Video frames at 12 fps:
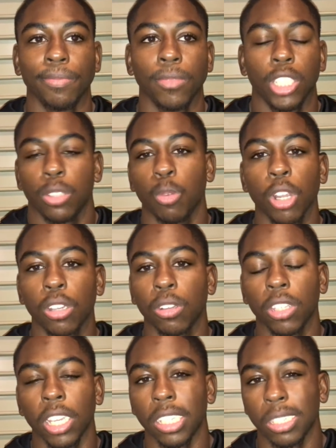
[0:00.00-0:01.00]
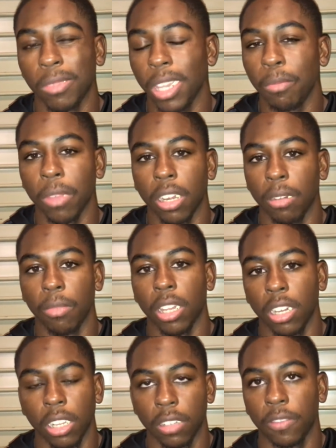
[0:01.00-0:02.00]
Just working on things, and I'm getting better and
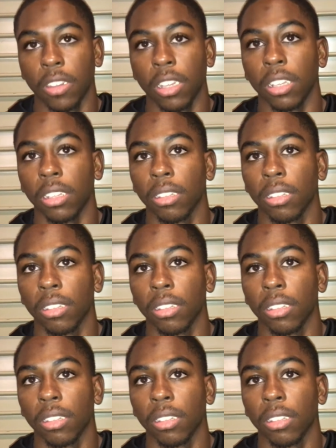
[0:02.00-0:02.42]
better each fight.